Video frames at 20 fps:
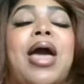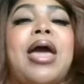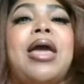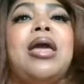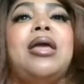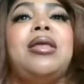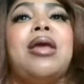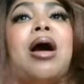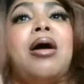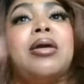
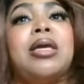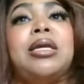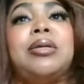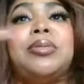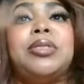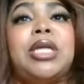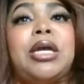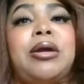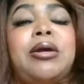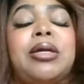and y'all keep
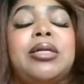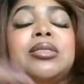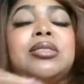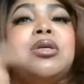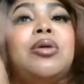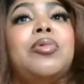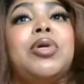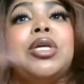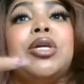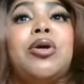sharing so
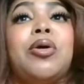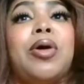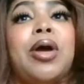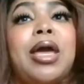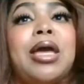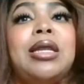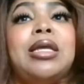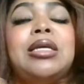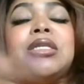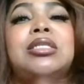we can go
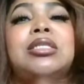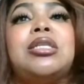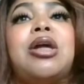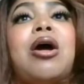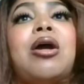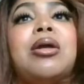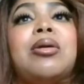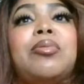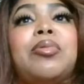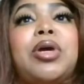ahead and get
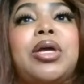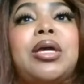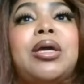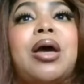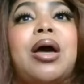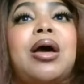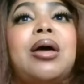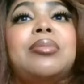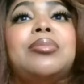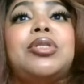started with
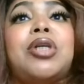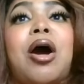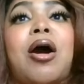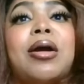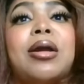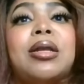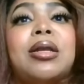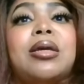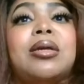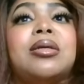
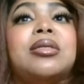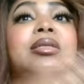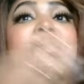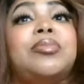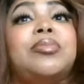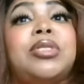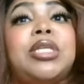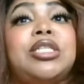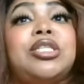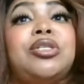targeting, because I'm
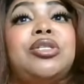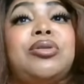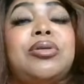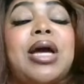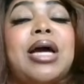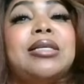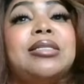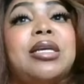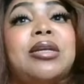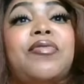teaching you
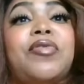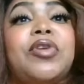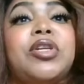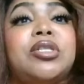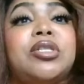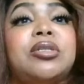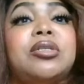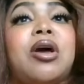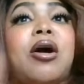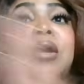guys how to fix
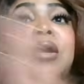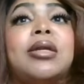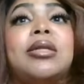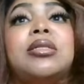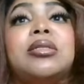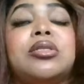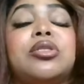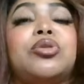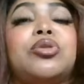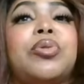your
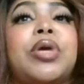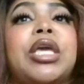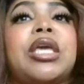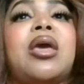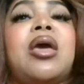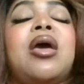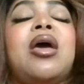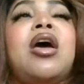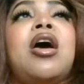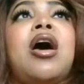targeting this week.
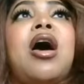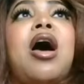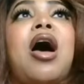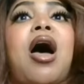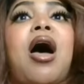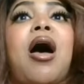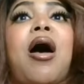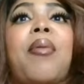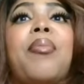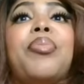
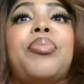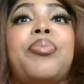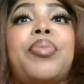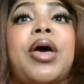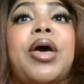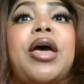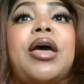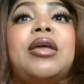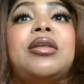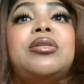
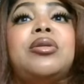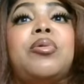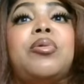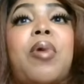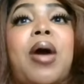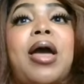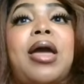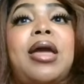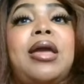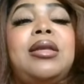But
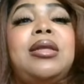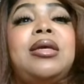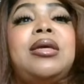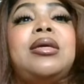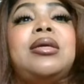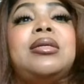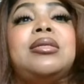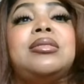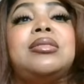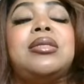Dwayne
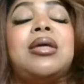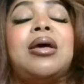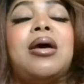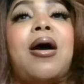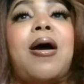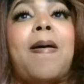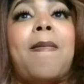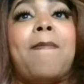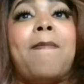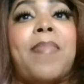is
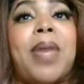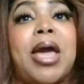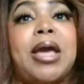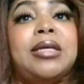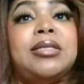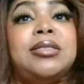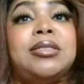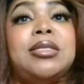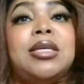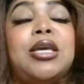
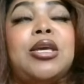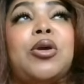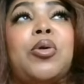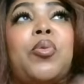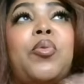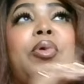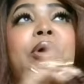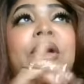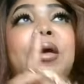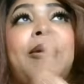amazing
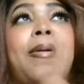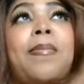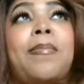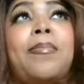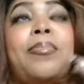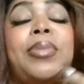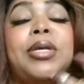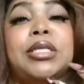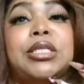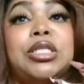with
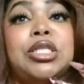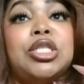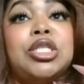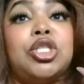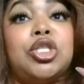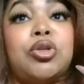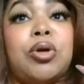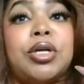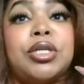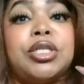business
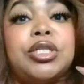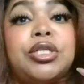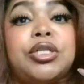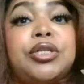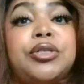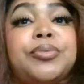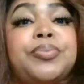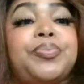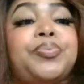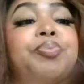structure.